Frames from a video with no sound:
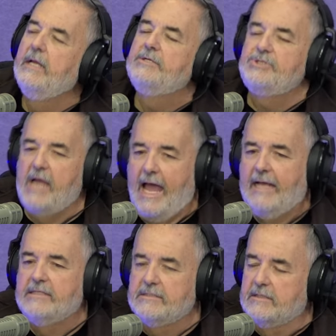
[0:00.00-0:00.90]

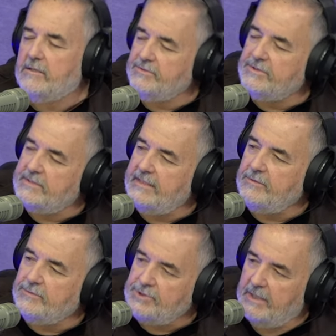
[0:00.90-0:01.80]
Shaq is the closest thing
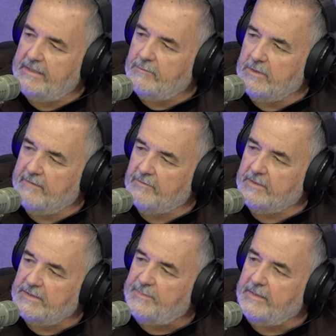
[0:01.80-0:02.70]
to a giant we'll ever
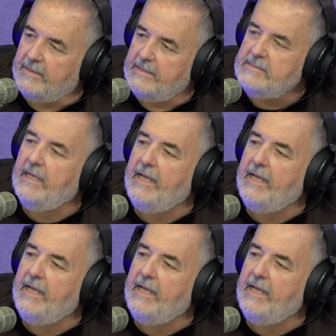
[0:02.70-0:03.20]
experience.